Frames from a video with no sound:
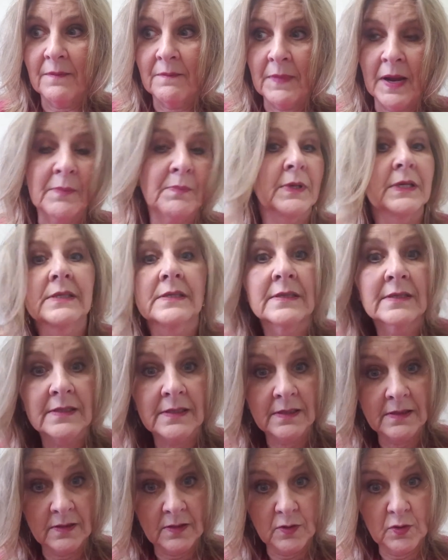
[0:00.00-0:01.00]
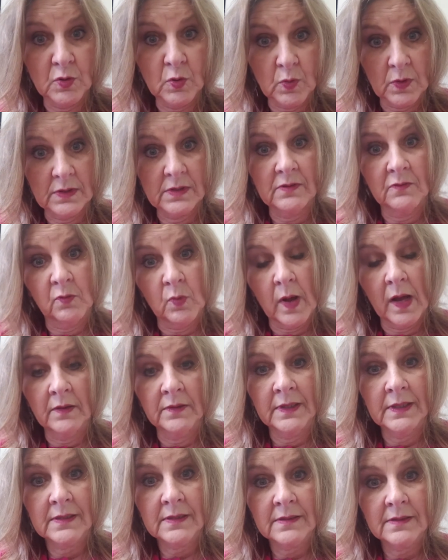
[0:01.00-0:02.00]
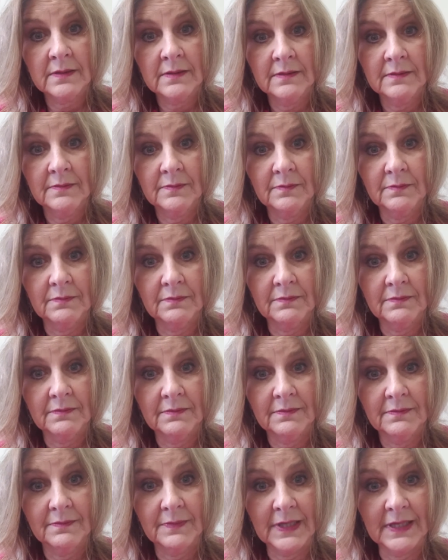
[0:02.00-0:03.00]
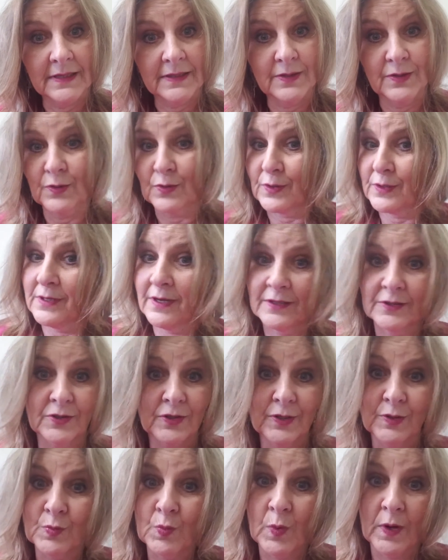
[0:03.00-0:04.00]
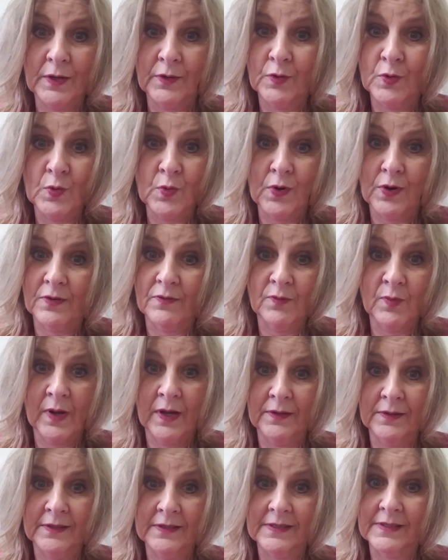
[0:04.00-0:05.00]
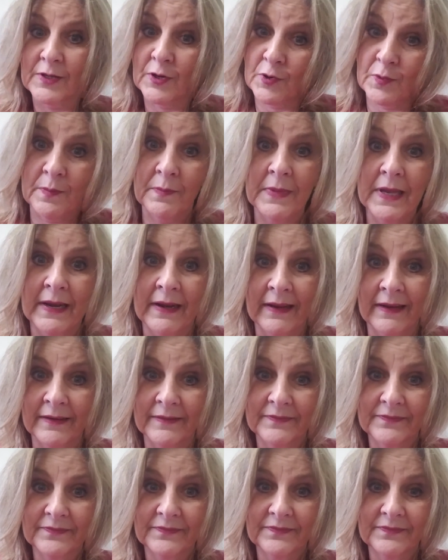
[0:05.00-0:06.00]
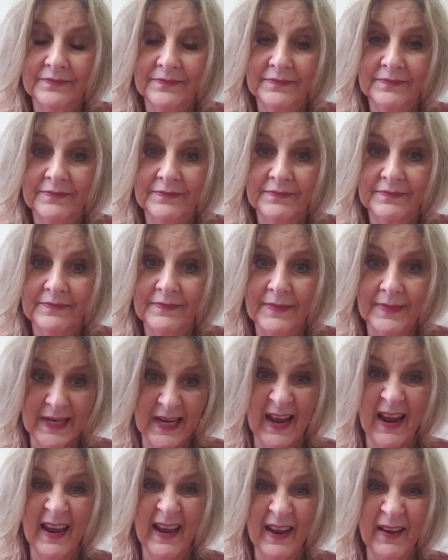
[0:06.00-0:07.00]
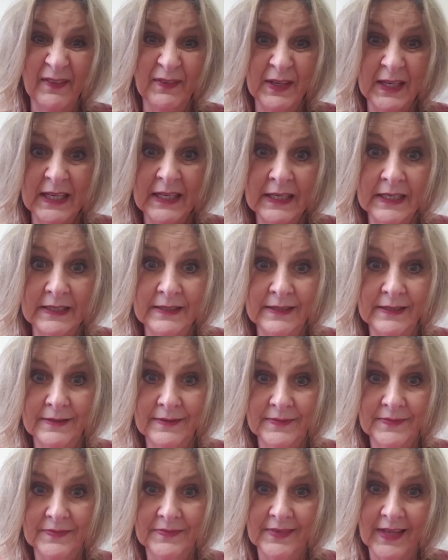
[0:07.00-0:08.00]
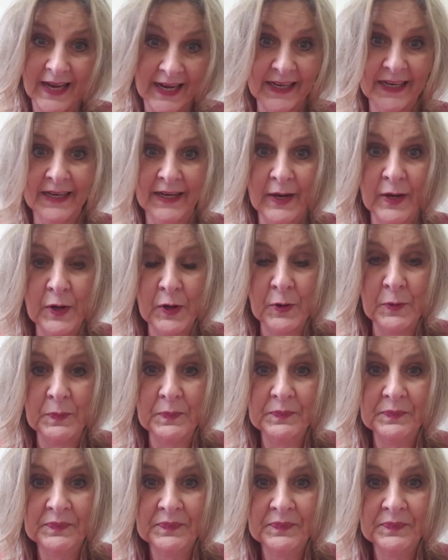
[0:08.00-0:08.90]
My business is the Doors of Wellness, because there's not just one door of wellness, there are many. And I have keys. I can help.